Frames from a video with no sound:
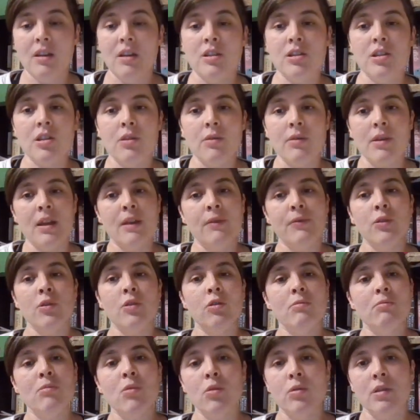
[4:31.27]
So if
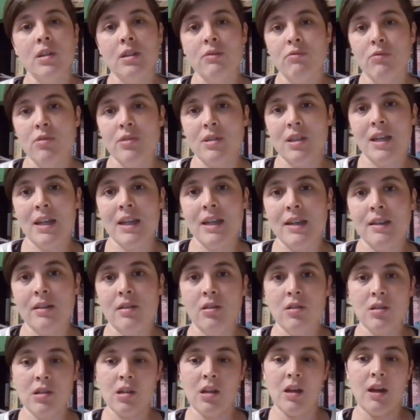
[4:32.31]
your morning routine
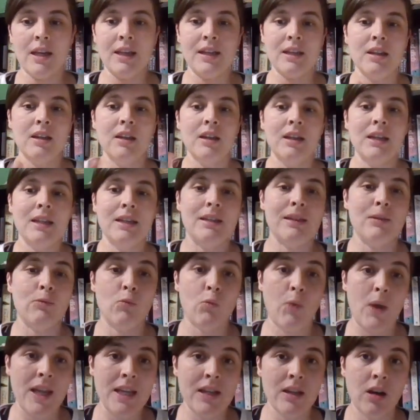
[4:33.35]
looks like
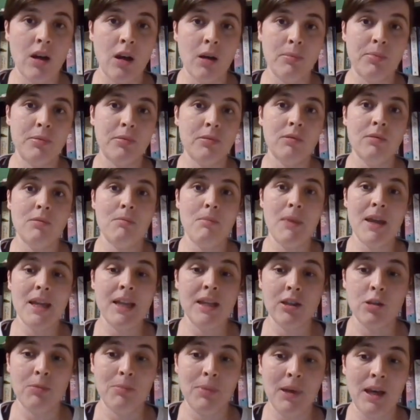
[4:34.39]
wake up,
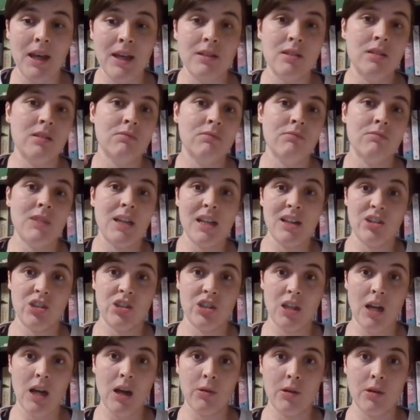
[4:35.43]
make your bed, take a
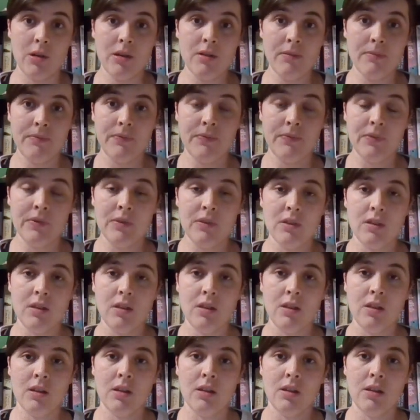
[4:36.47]
shower,
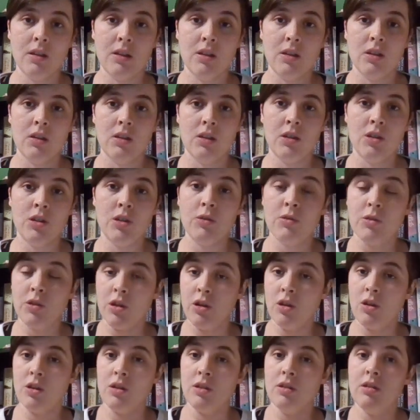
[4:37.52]
you
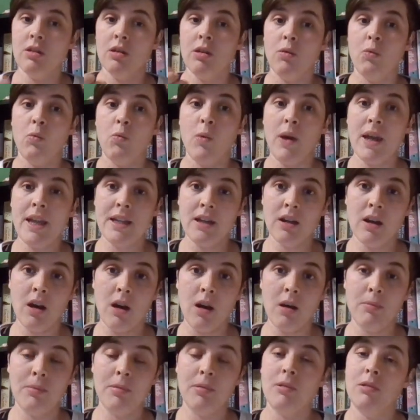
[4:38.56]
could wake
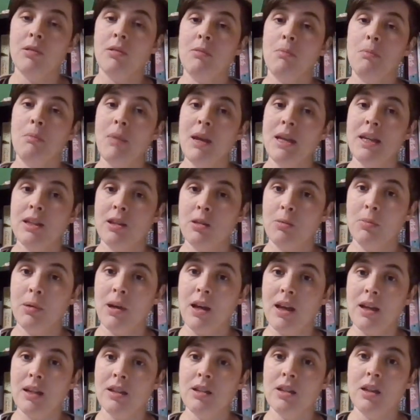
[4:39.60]
up, make your
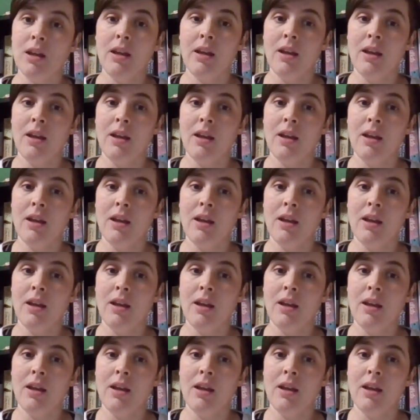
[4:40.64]
bed,